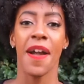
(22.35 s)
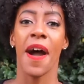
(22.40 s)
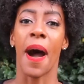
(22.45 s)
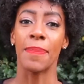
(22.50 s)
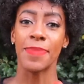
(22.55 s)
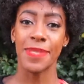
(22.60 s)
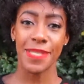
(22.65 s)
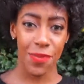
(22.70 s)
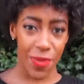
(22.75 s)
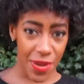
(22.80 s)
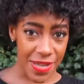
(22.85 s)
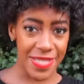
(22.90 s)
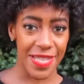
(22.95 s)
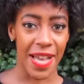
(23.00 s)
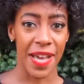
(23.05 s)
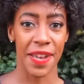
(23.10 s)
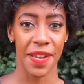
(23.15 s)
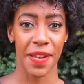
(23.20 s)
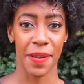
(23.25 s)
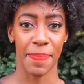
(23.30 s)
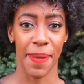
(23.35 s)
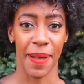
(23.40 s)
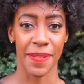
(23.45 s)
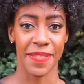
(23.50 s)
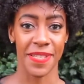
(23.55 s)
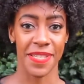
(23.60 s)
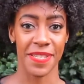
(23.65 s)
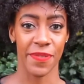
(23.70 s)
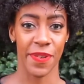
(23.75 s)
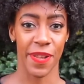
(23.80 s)
I'm so excited about
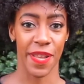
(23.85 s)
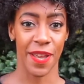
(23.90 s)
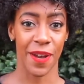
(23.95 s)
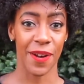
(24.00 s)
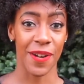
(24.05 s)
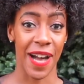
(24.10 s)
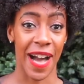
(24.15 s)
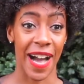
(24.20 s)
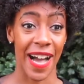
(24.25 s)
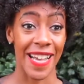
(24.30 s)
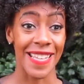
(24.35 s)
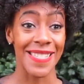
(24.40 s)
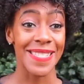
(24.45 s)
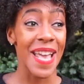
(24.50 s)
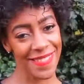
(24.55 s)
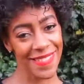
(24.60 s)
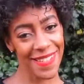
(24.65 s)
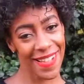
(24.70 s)
this video, guys.